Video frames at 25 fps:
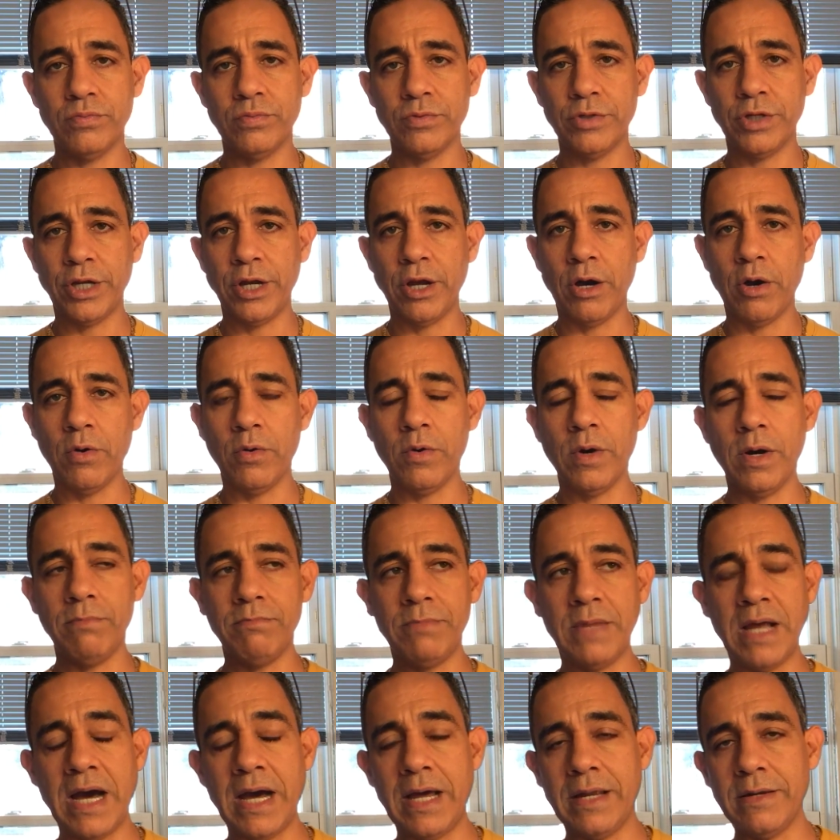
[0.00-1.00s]

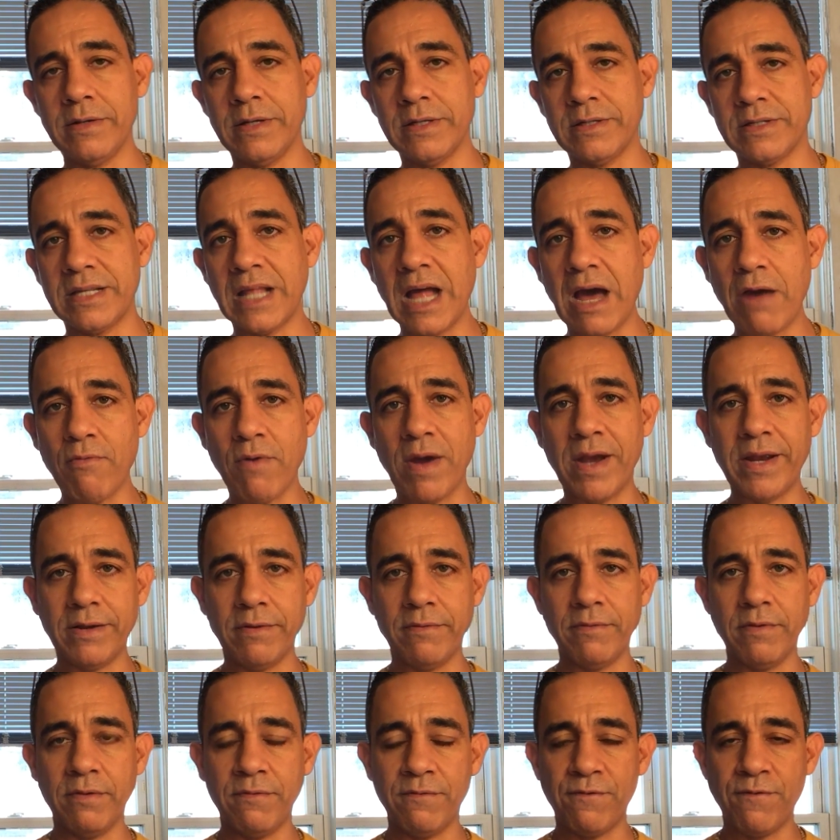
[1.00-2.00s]
it's not right
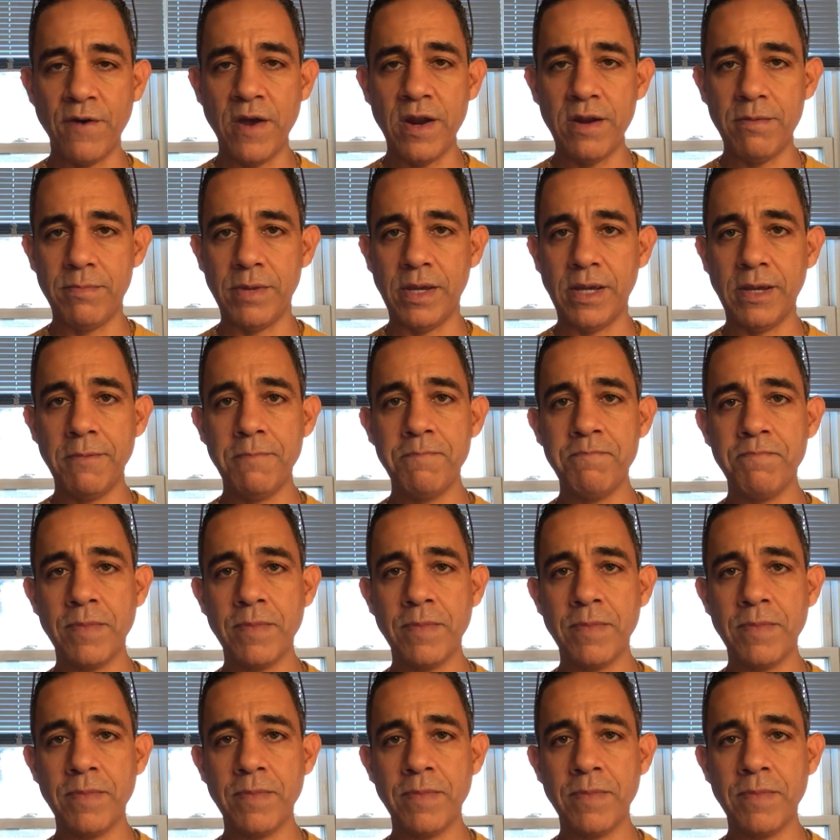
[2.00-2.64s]
in front of me.